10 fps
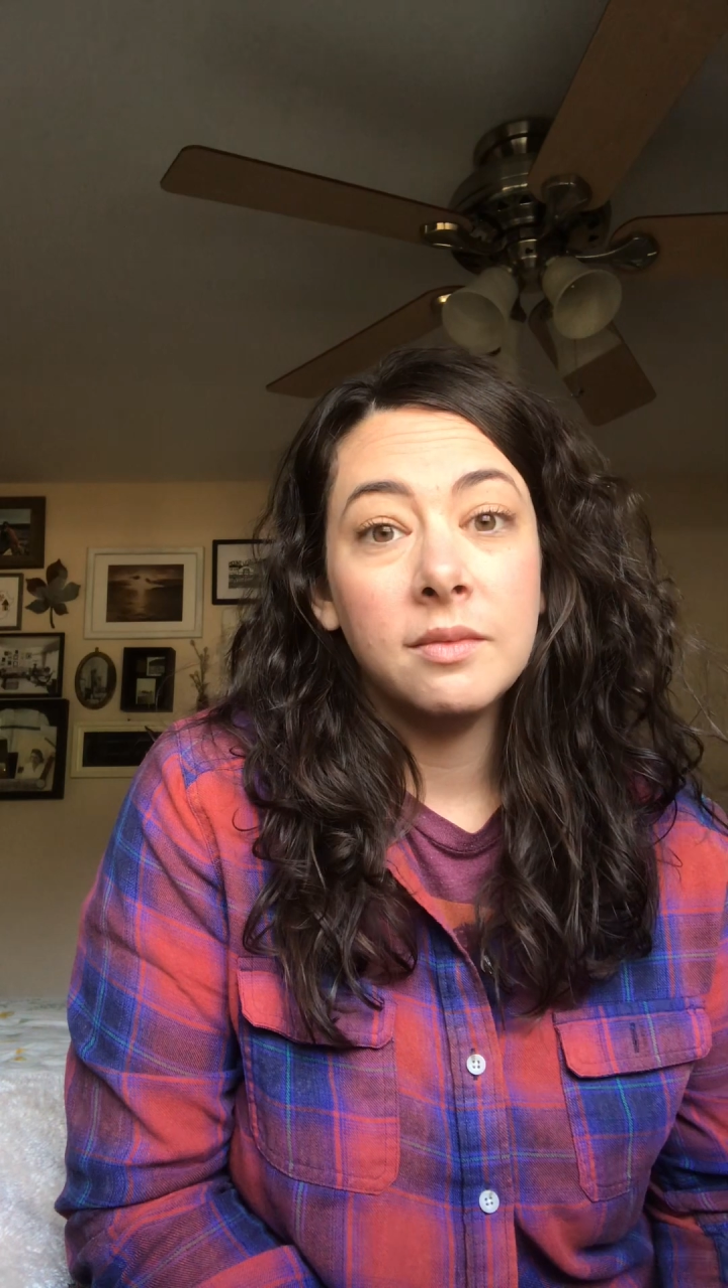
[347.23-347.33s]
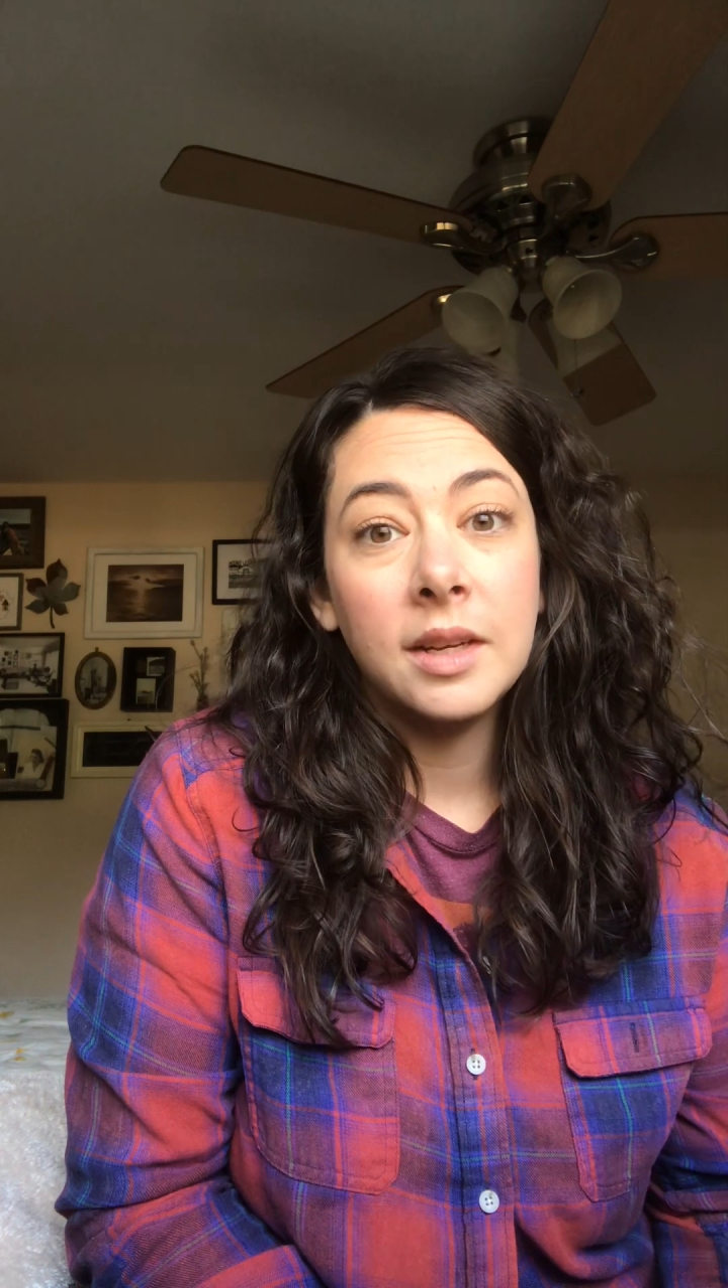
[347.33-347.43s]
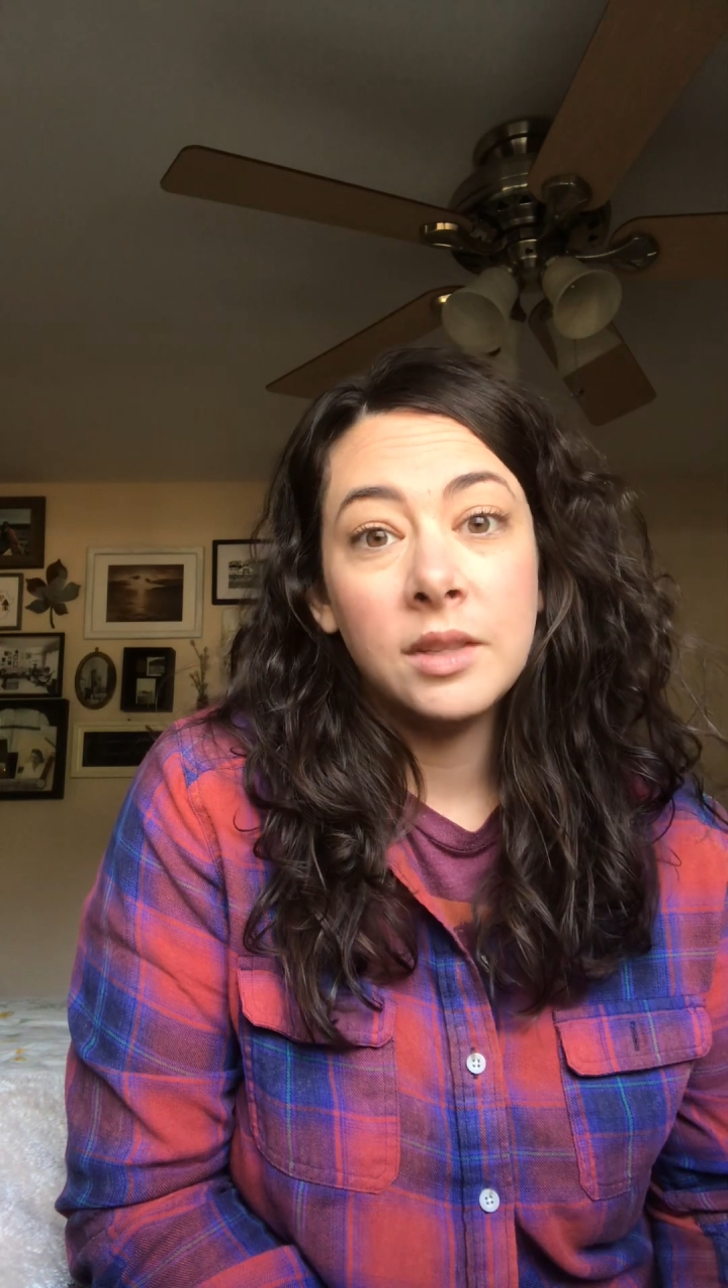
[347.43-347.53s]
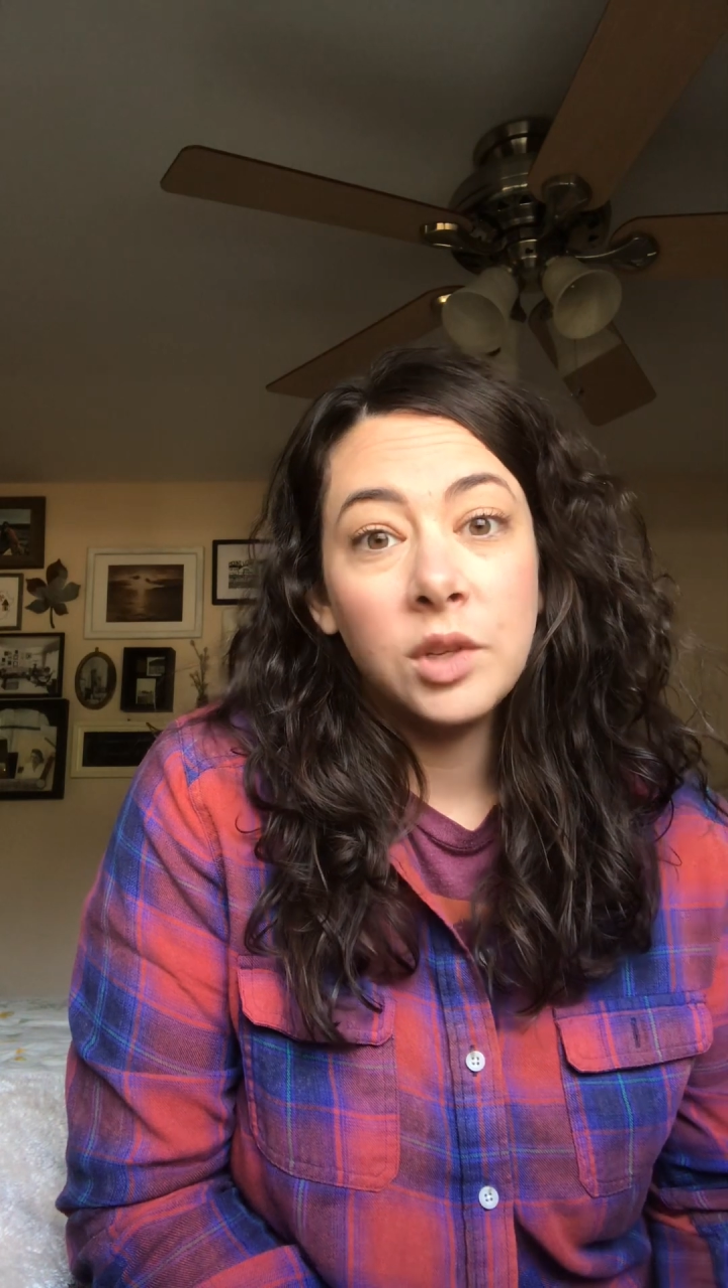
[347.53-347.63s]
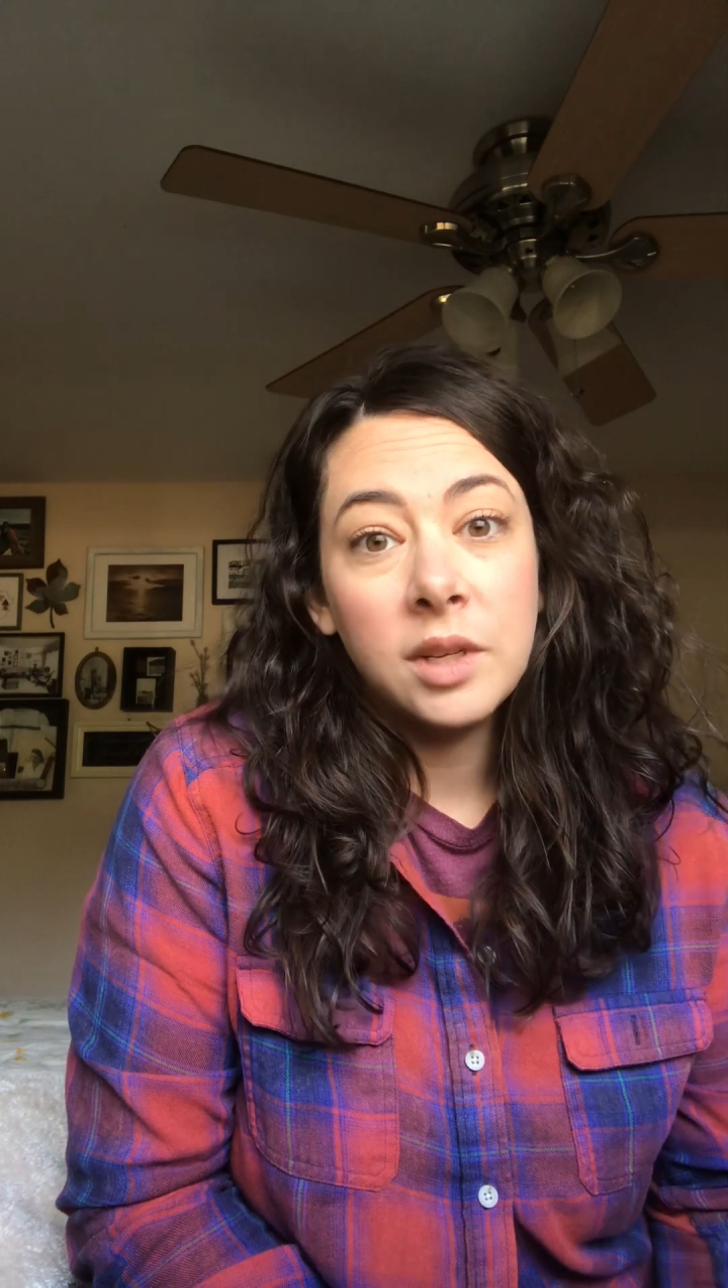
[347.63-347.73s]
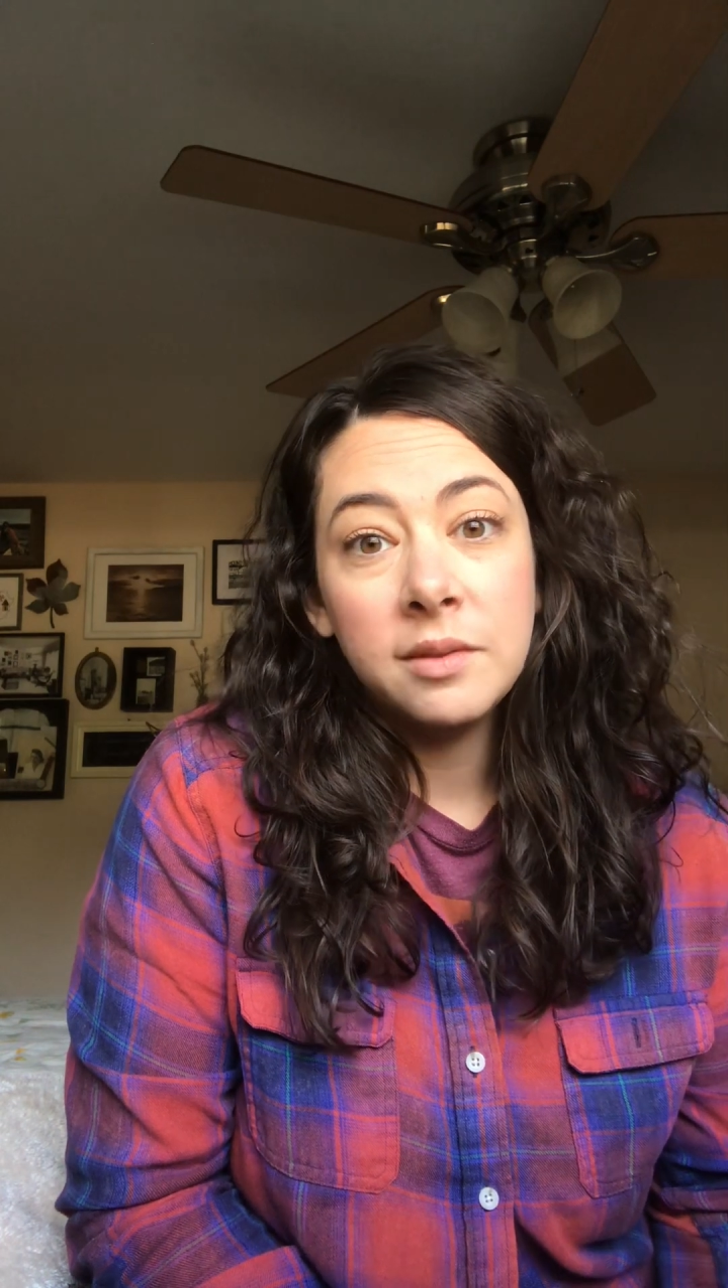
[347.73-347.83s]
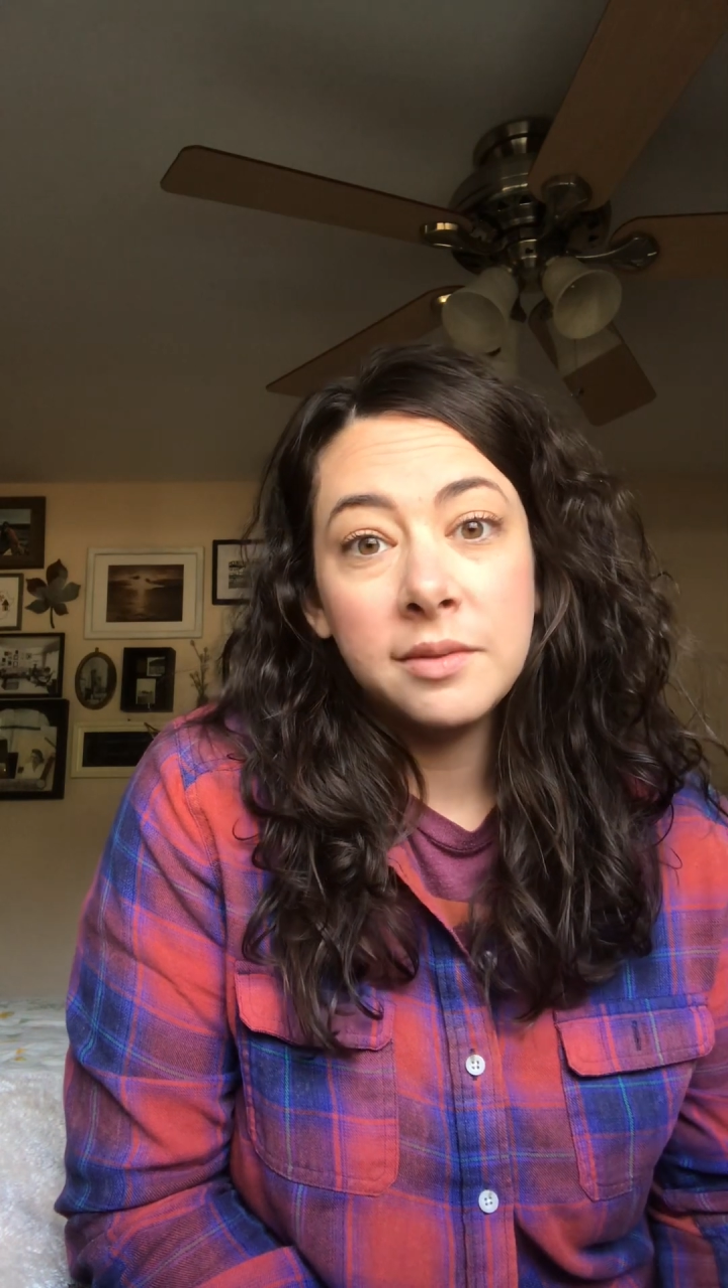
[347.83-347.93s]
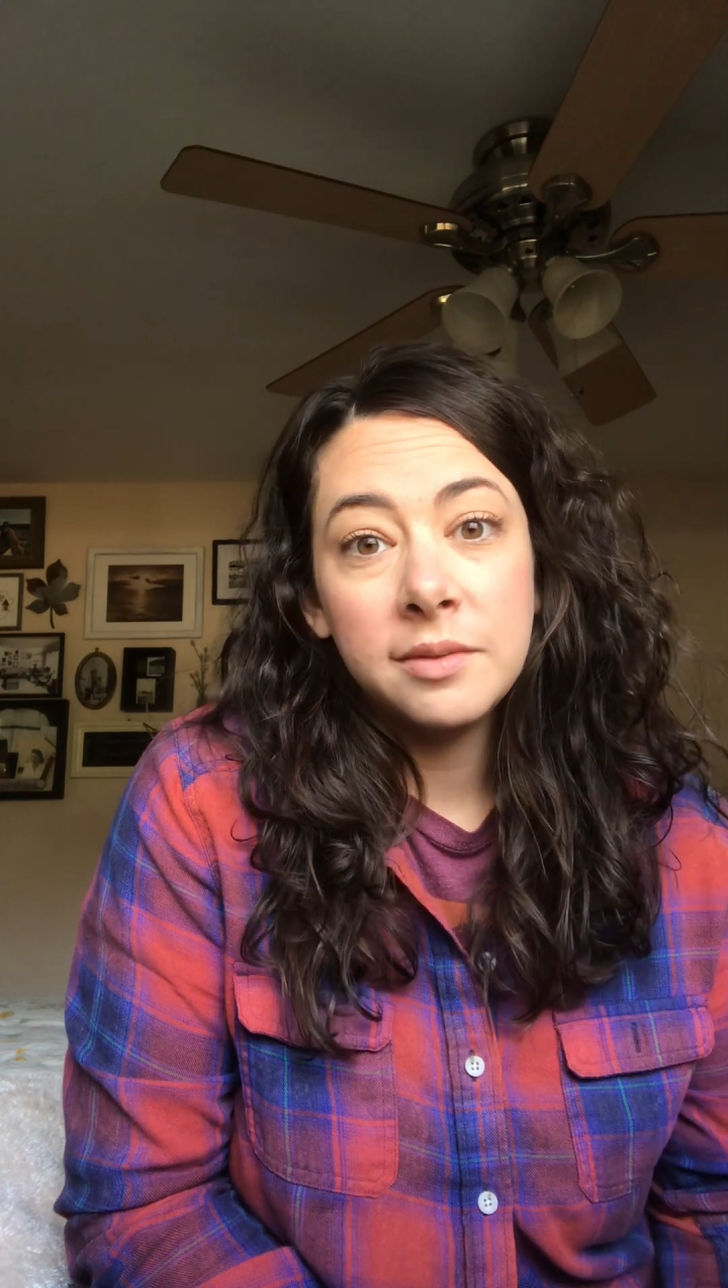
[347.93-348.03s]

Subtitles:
achieve